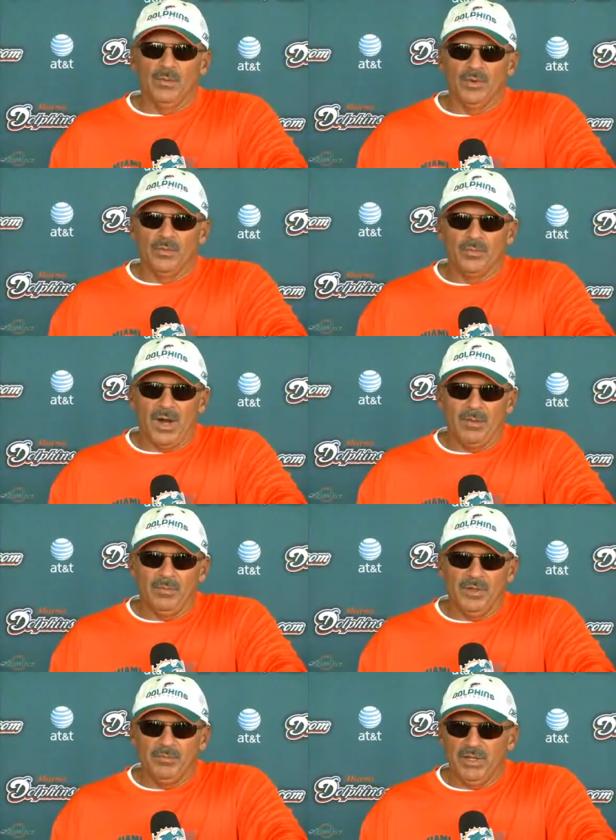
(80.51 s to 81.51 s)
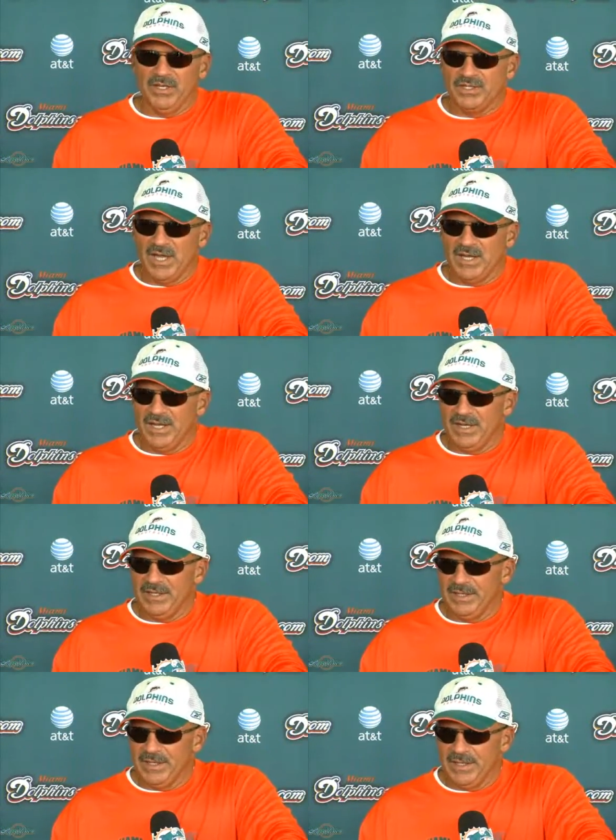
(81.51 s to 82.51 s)
We would probably play Chad
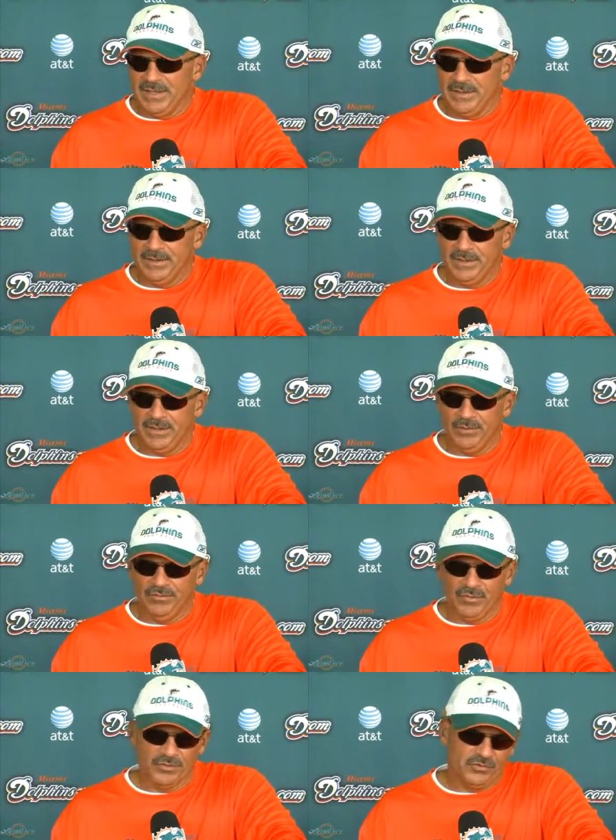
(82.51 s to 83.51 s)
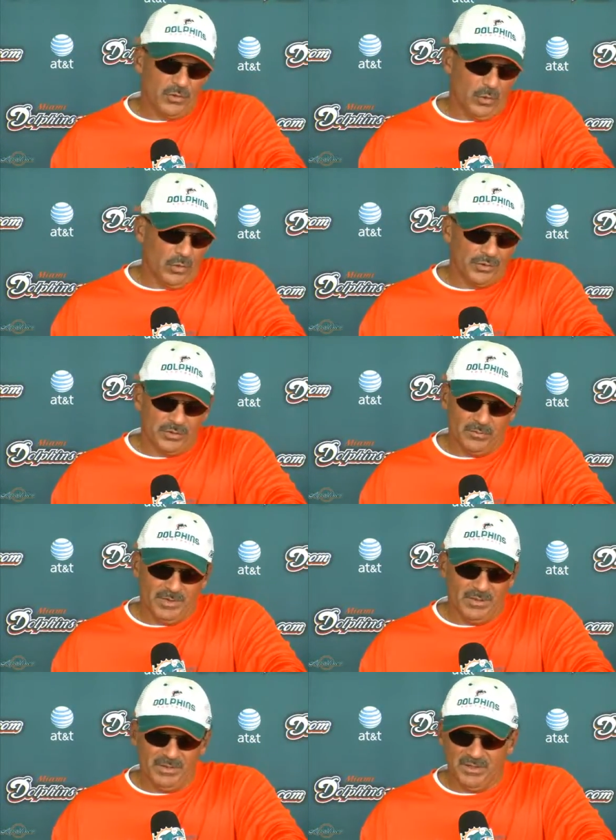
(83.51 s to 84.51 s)
Henne, uh, you know, first quarter,
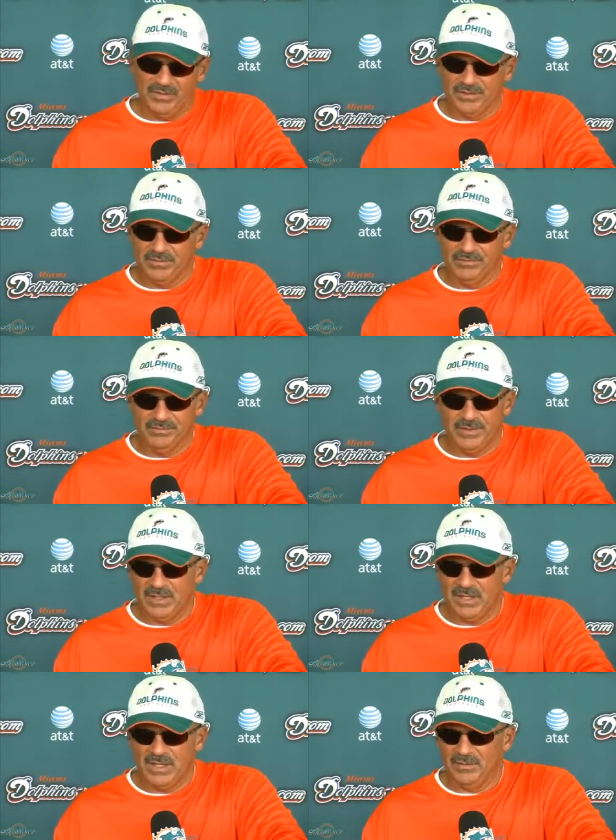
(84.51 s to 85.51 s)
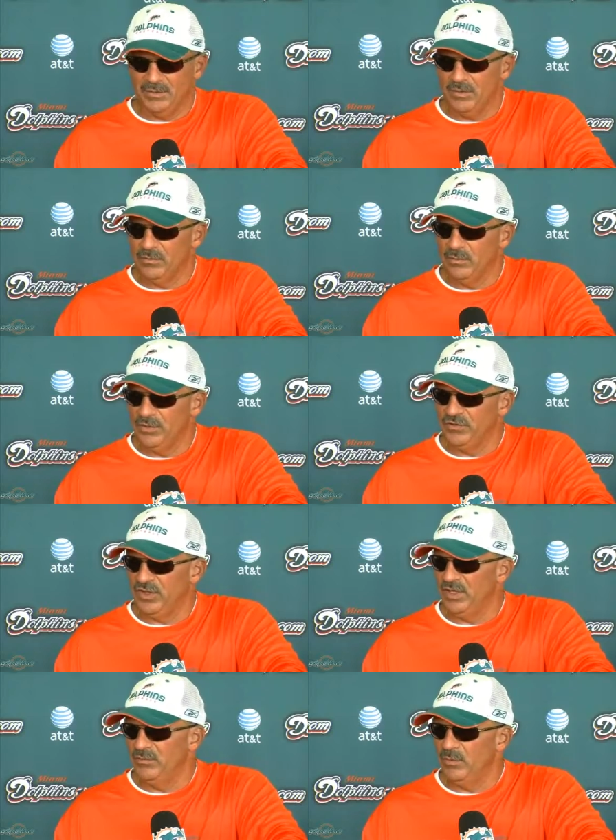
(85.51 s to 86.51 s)
maybe even a, uh, I don't know. We'll
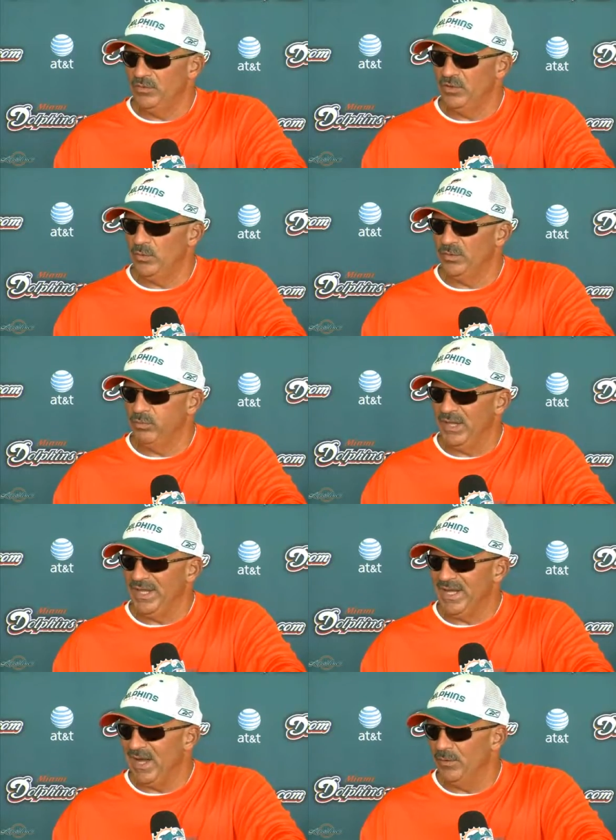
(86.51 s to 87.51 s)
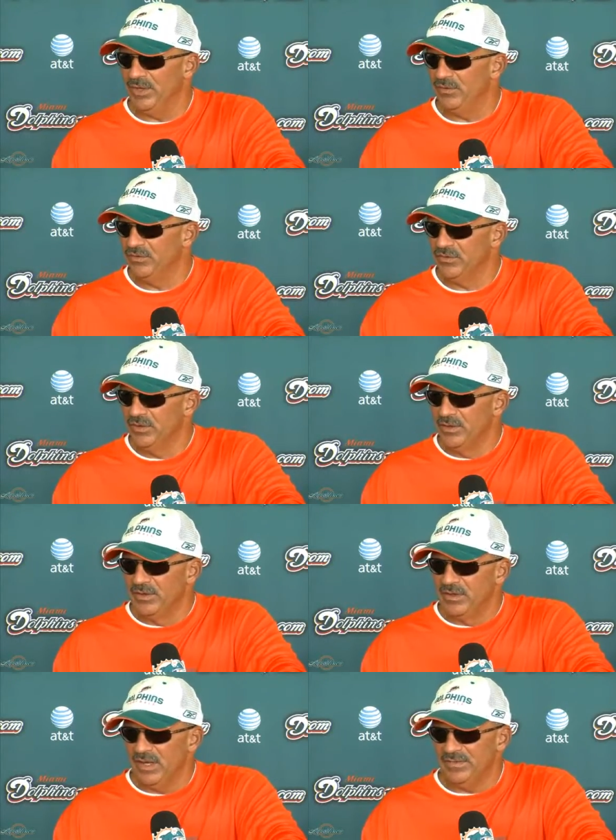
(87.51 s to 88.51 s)
see. We'll see what the play count is
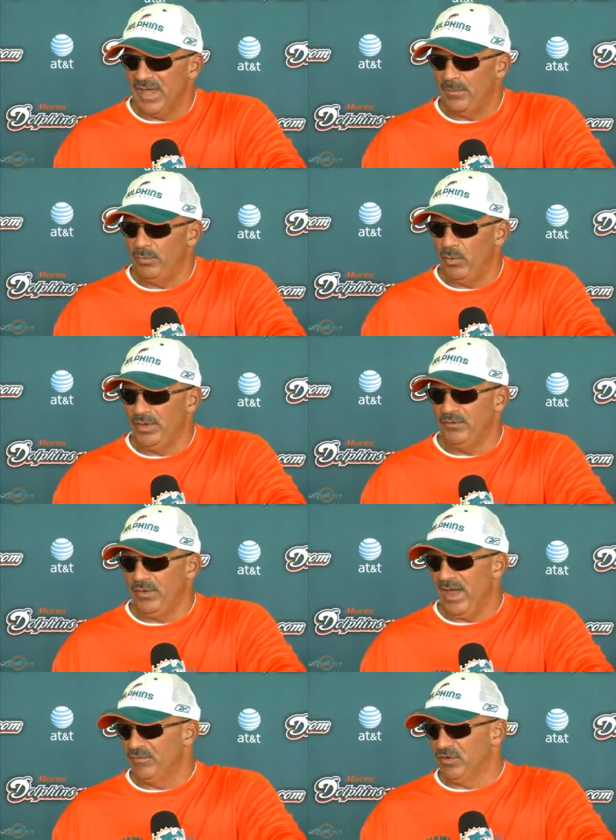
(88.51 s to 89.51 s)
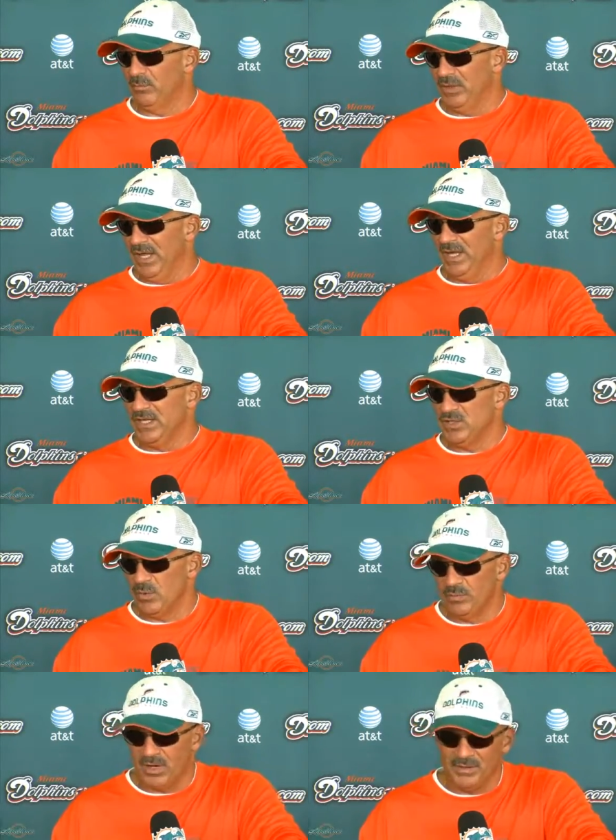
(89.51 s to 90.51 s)
at that point. If we have some plays,
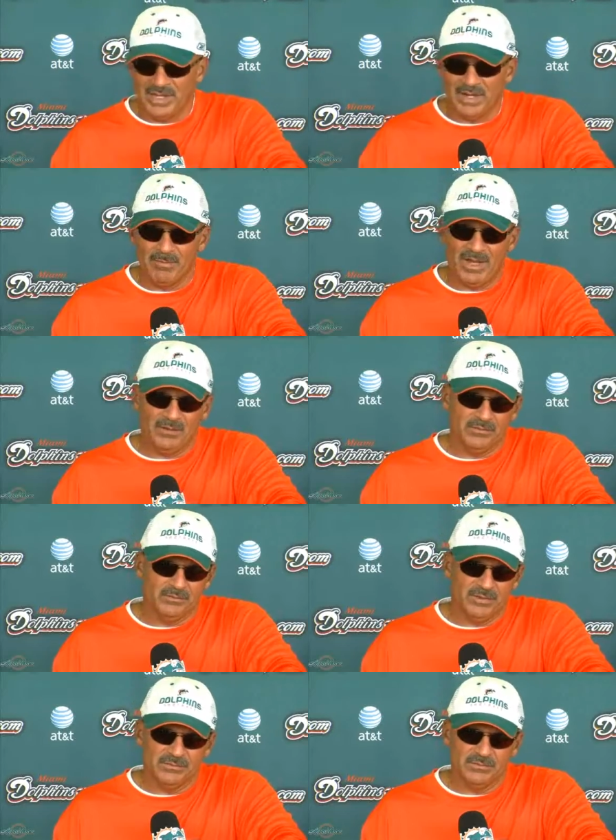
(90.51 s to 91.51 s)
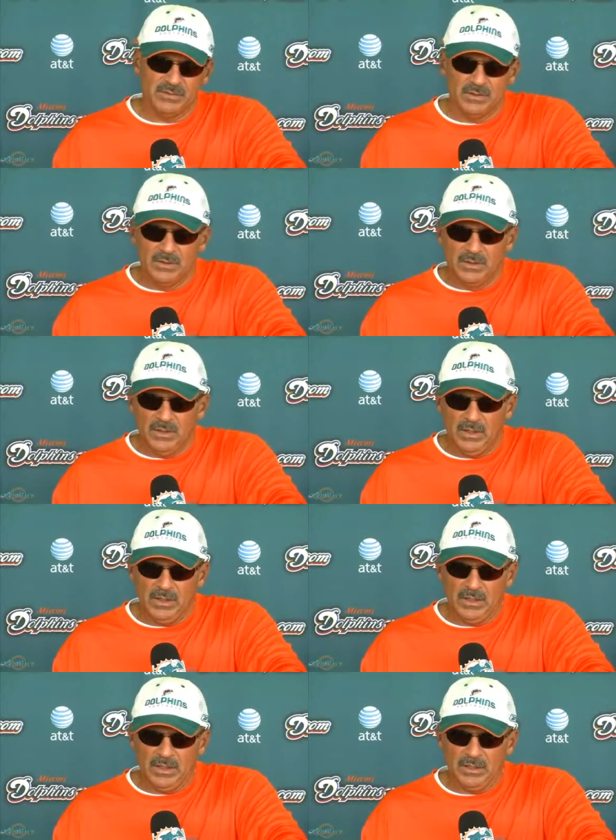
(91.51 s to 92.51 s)
we'll probably get them out. But
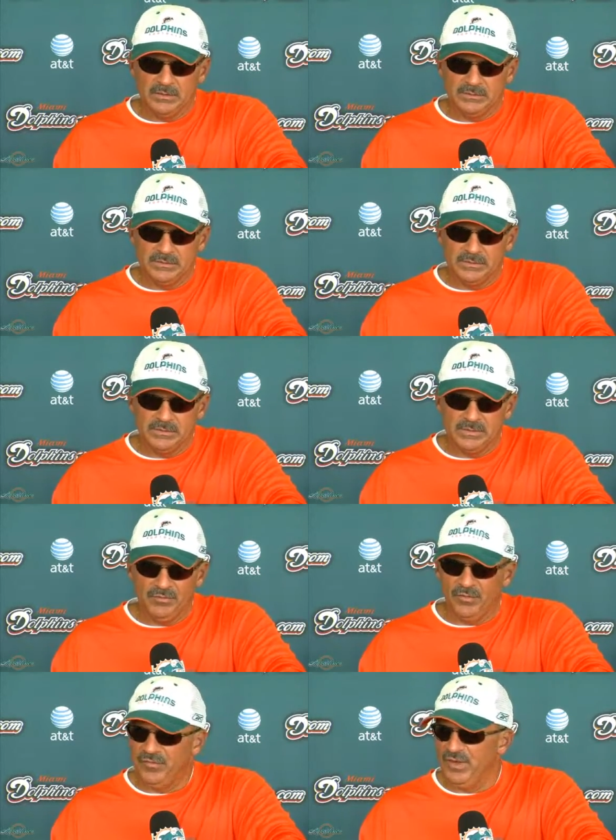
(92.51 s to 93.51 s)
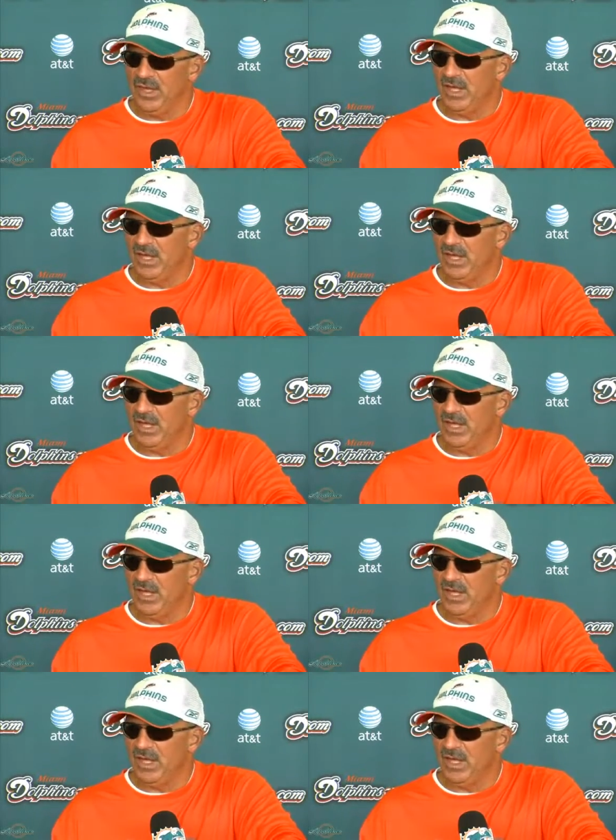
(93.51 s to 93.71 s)
uh, if we feel